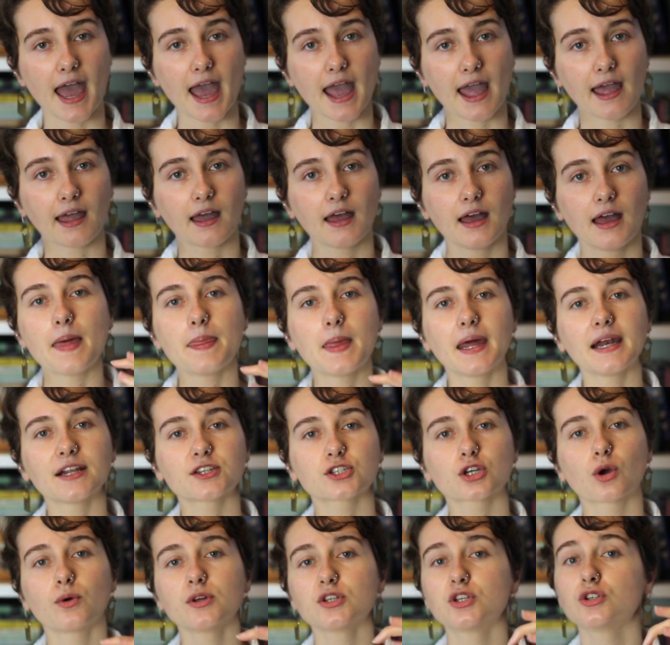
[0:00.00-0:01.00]
A, and then
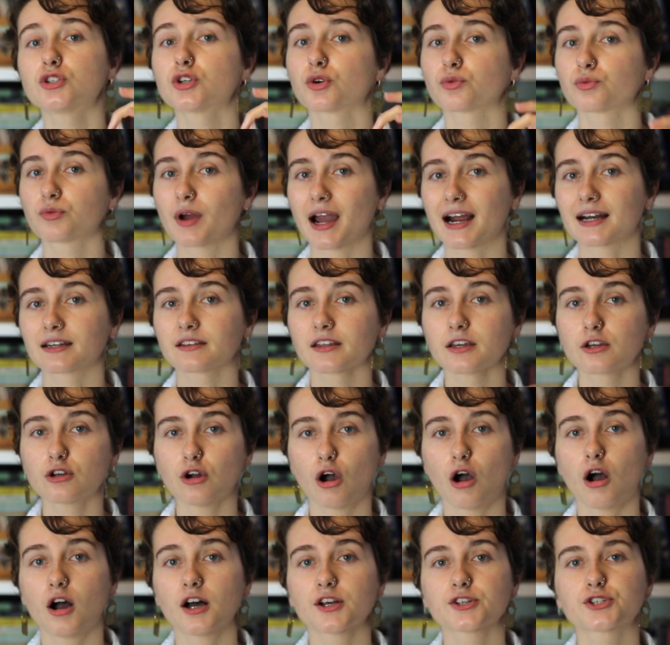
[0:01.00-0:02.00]
it's going to directly
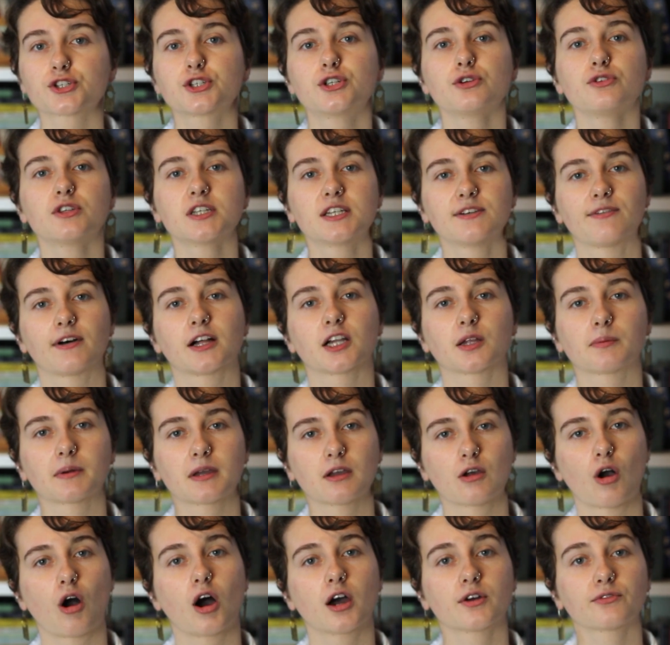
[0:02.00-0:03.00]
cause to the
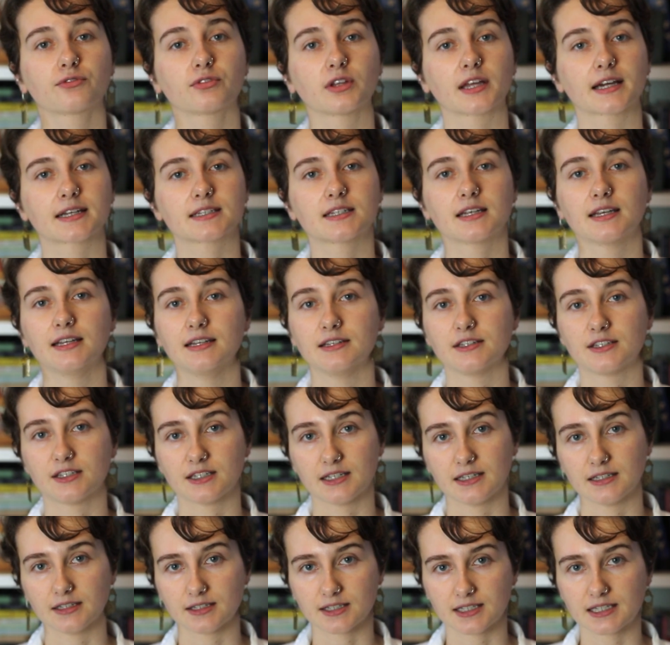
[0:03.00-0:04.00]
developing conflict in
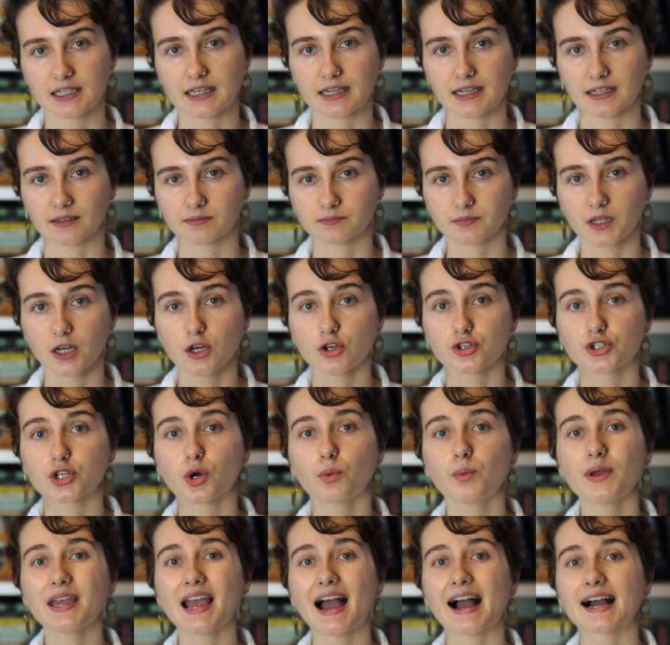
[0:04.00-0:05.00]
scene C.
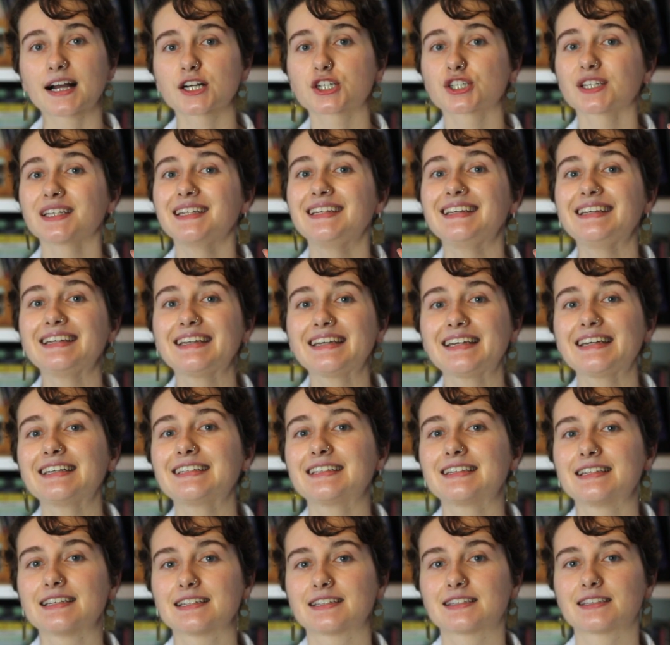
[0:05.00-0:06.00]
So we actually
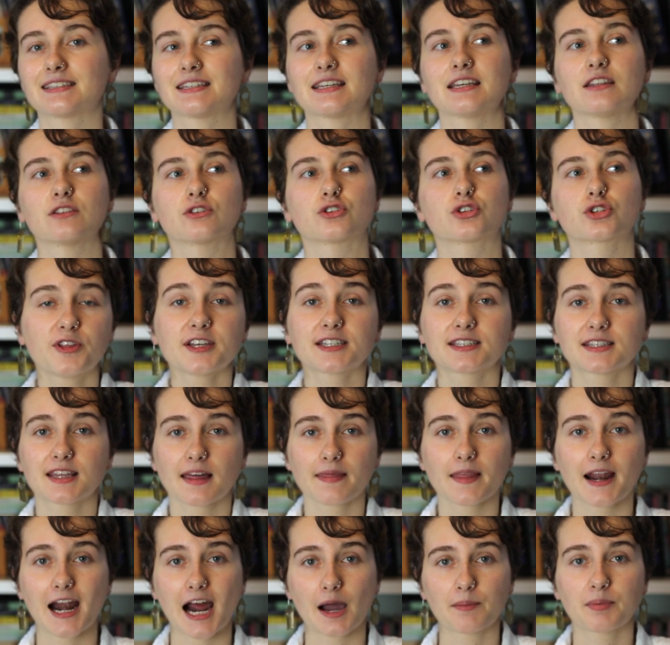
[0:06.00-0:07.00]
need this scene. This
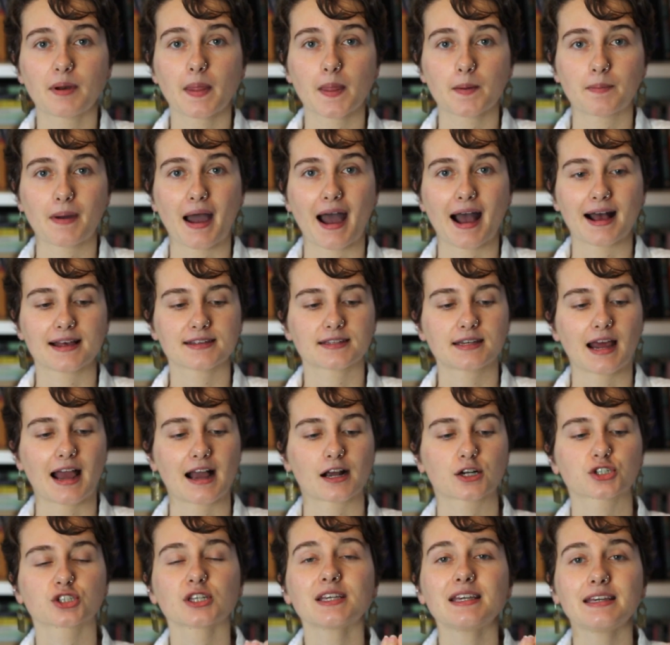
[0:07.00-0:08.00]
thing that happened in the past
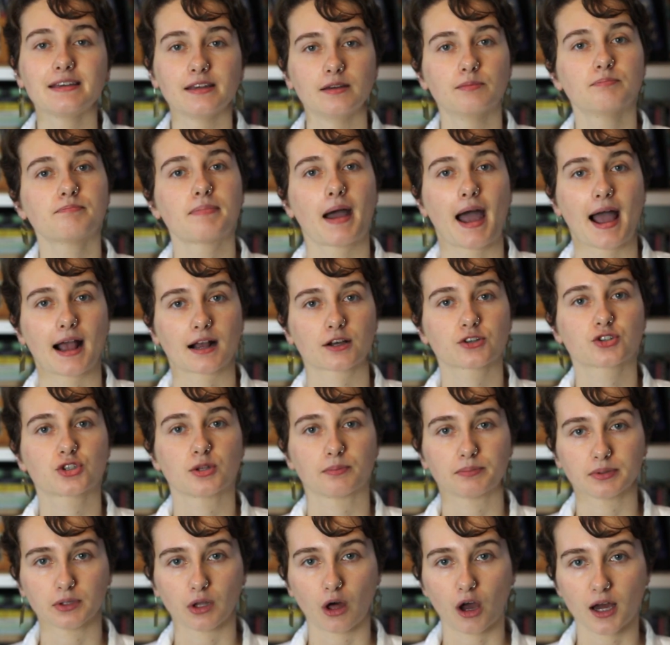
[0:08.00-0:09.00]
actually impacts
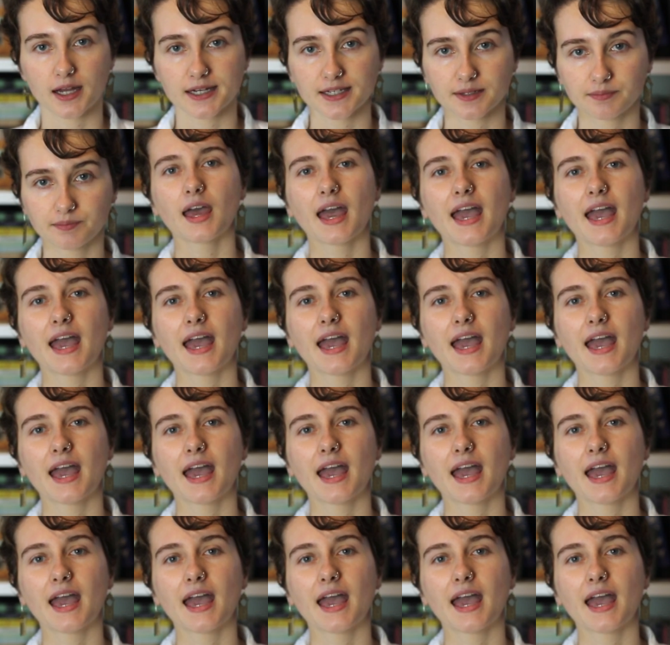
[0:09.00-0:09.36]
the plot.